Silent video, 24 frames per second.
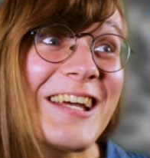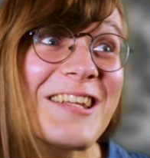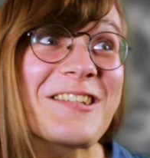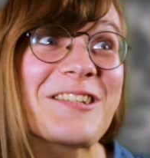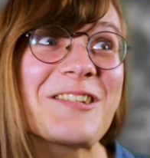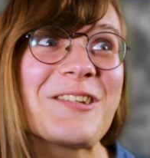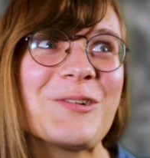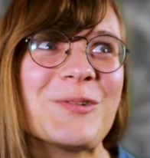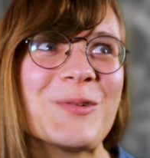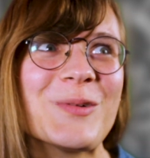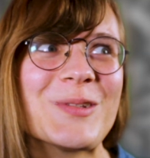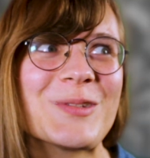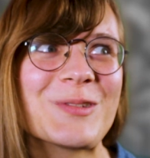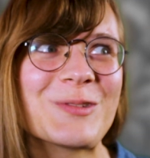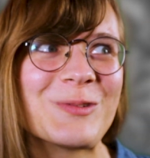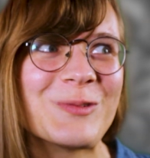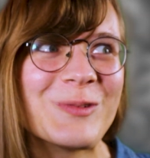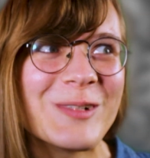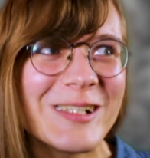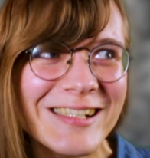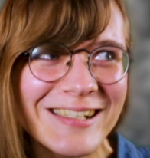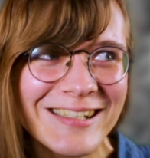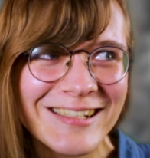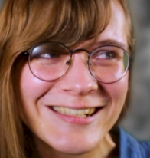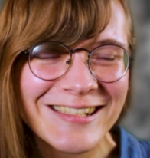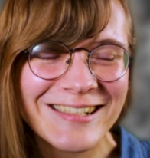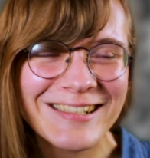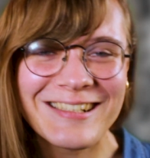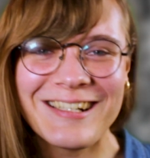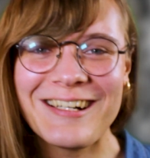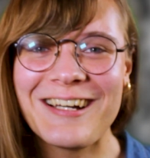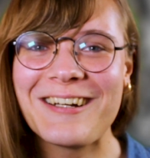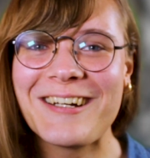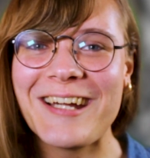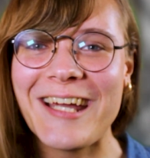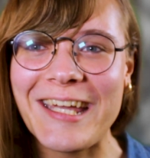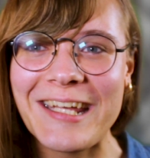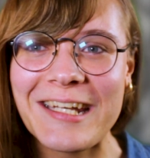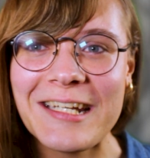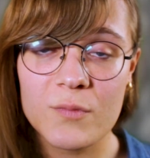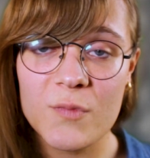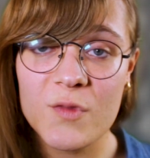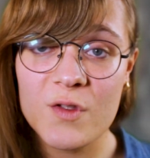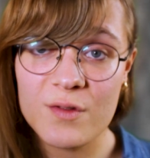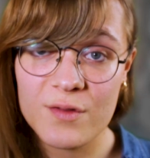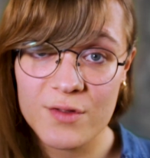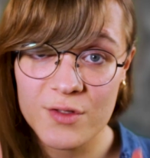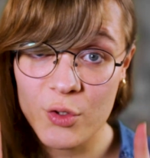that shit was weird. Alright
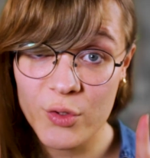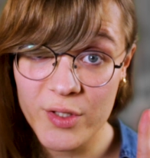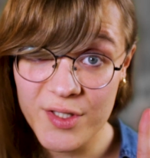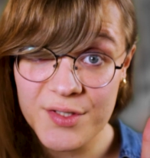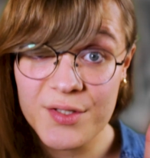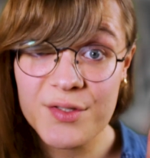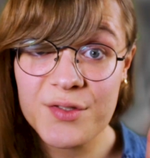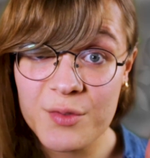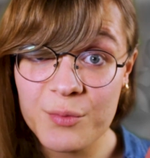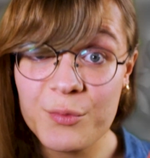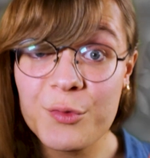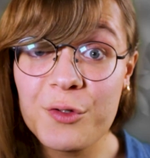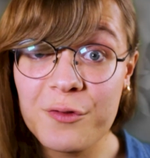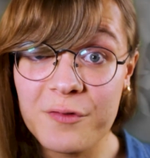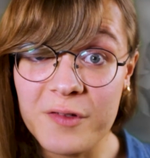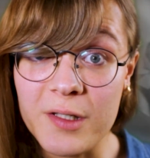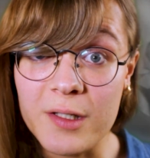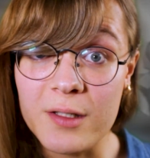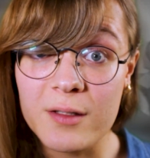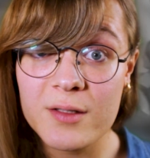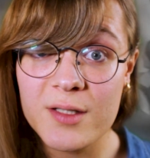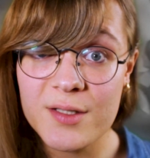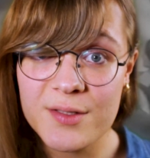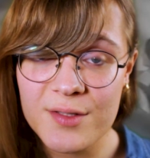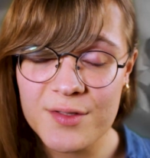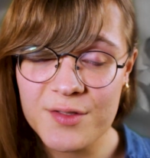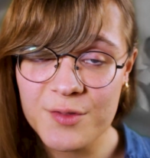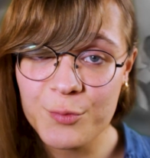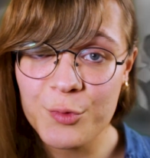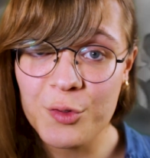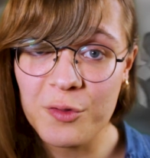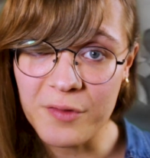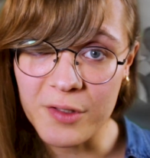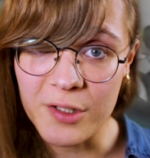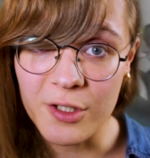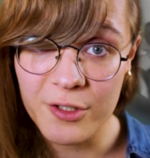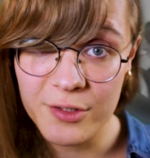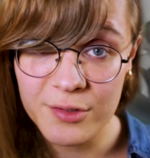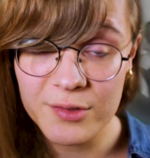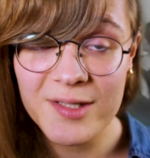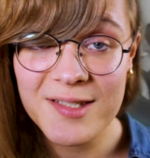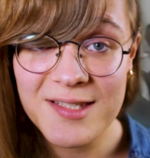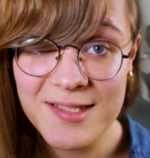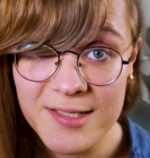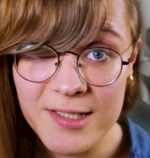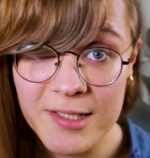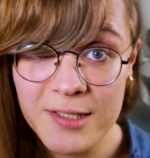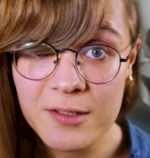so this is a movie. This is a movie. Are you
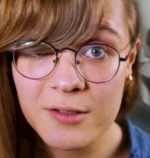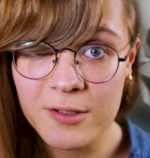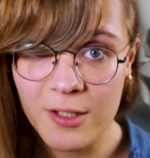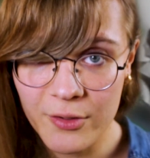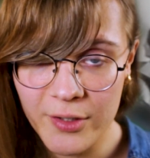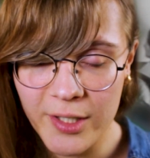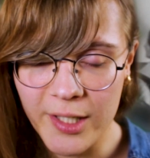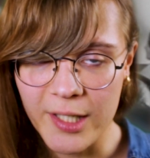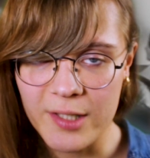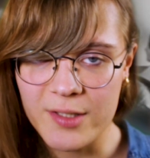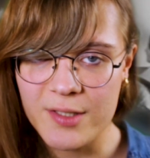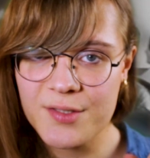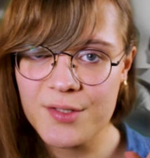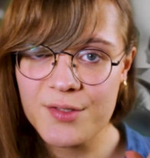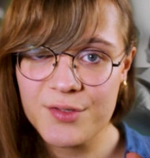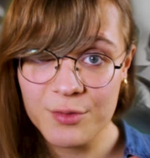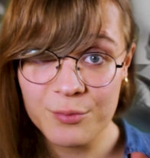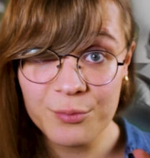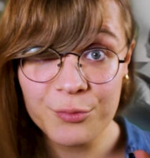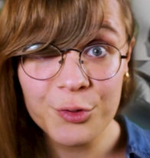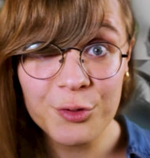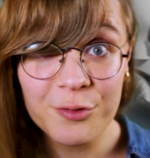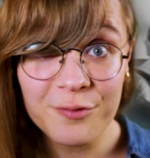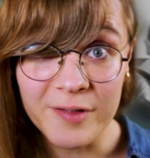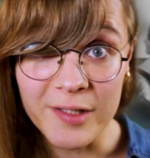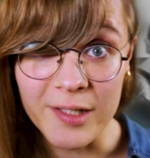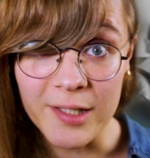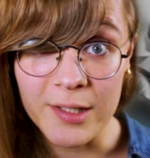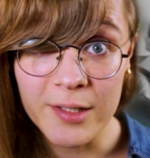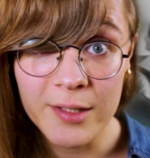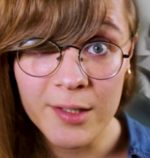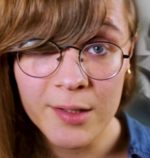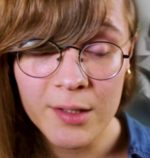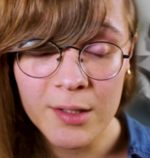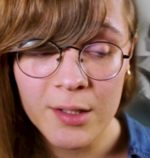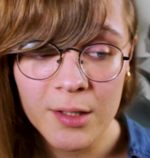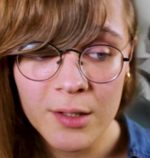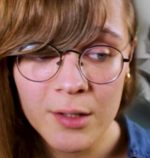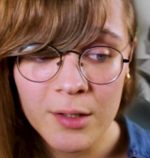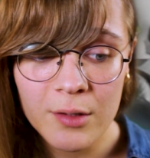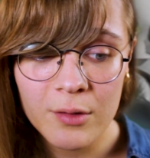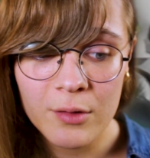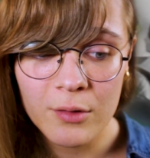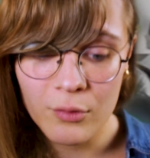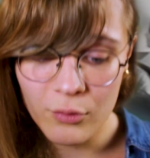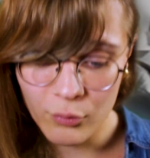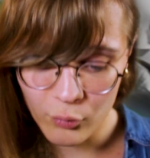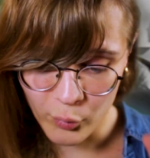listening? Okay, this is a movie
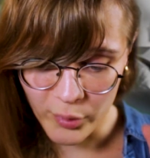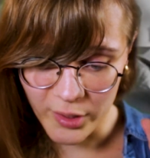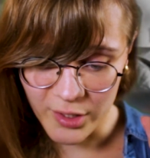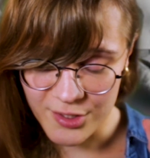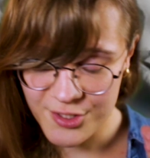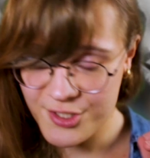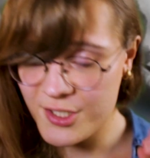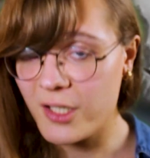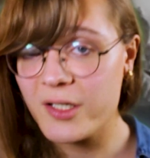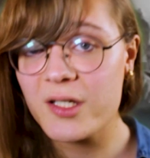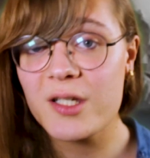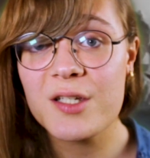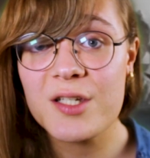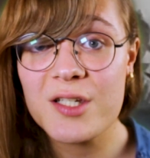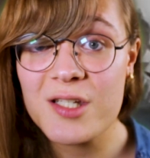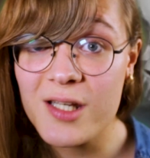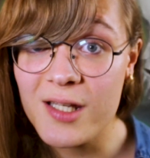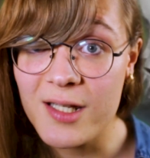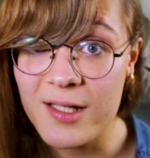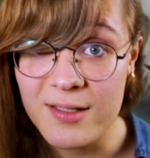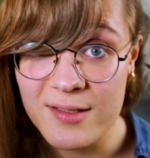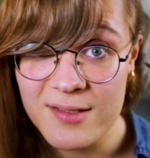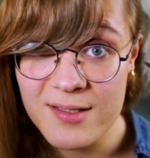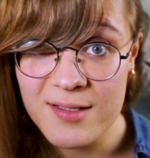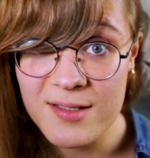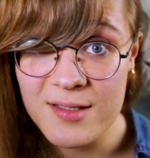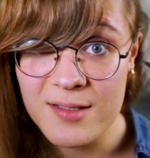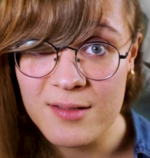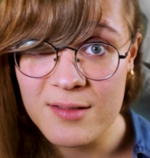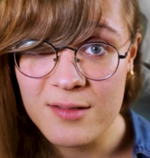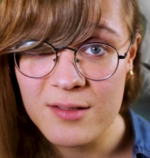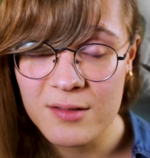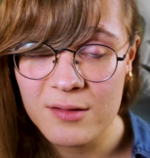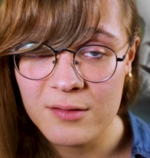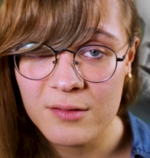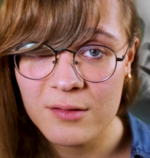where Chuck E. Cheese,